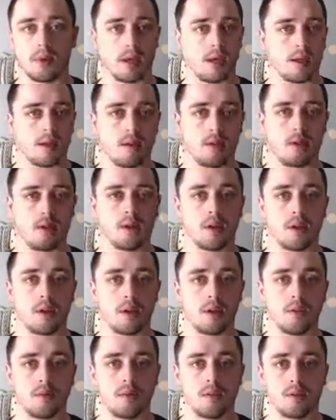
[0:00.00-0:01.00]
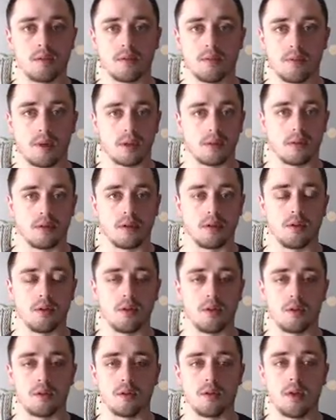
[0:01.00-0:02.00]
and just by searching
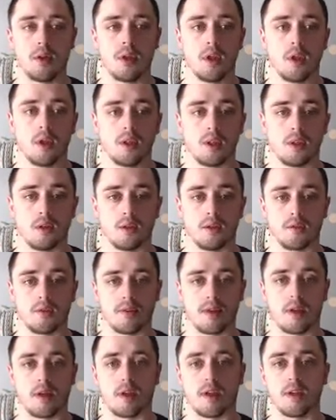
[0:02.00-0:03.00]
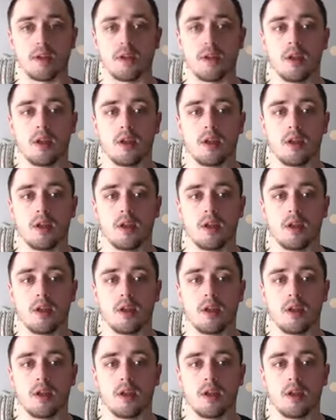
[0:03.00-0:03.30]
Google that you can find